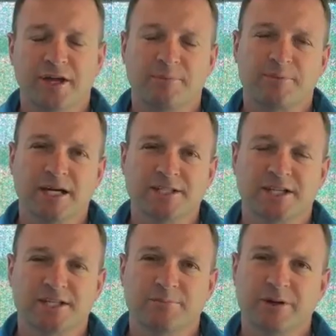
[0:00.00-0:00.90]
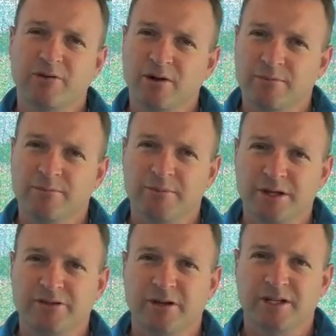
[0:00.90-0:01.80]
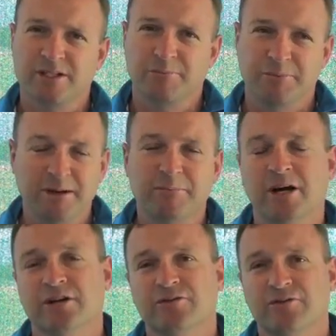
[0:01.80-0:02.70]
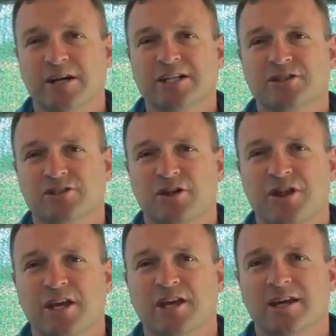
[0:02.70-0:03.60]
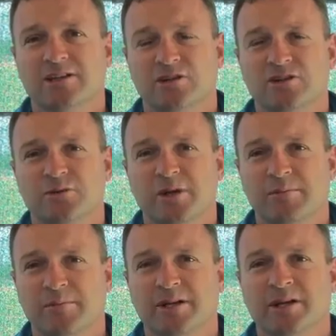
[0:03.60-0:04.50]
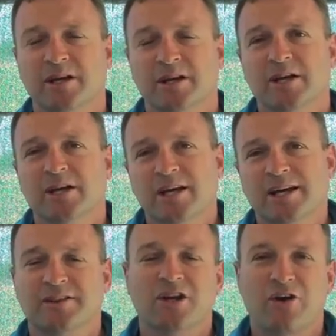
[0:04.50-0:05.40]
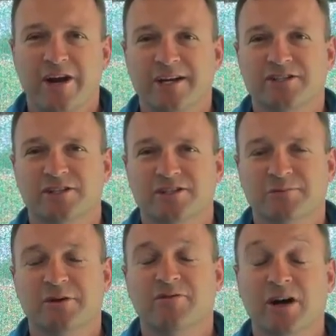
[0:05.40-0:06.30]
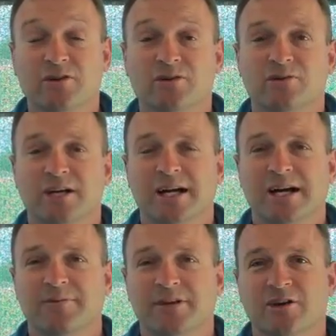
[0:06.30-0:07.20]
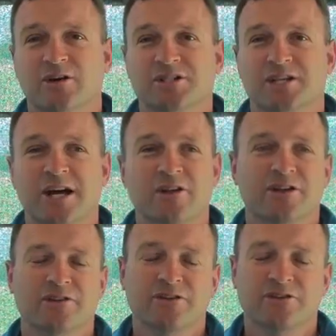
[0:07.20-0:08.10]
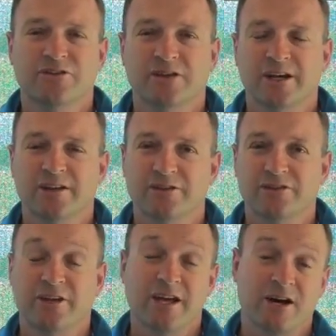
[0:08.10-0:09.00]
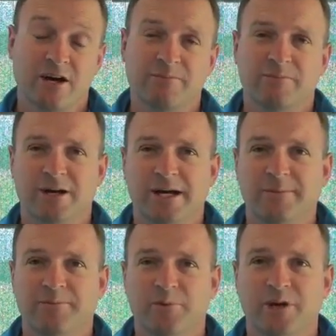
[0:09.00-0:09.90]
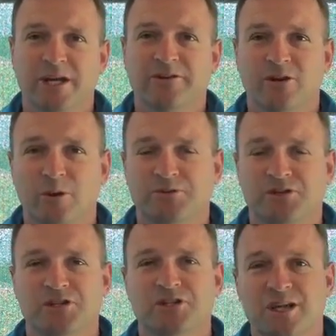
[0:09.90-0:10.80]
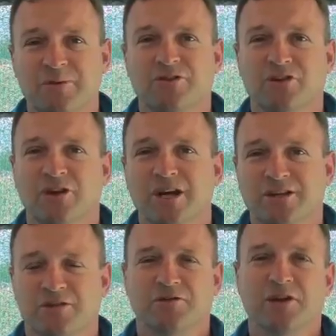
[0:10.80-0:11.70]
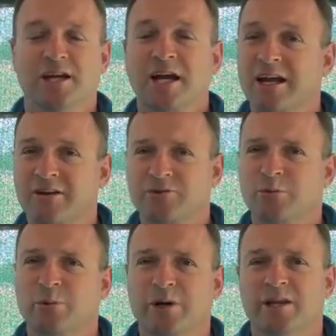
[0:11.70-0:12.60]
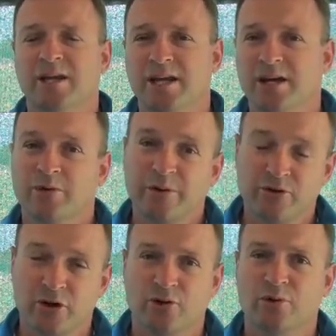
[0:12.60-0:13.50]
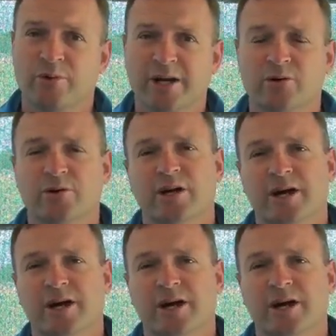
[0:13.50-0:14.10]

think it's a big bonus for us, because I think as long as we can get the crowd to be vocal, the guys know that this is our home. We need the opposition teams to feel uncomfortable when they're here, and we've got a good record at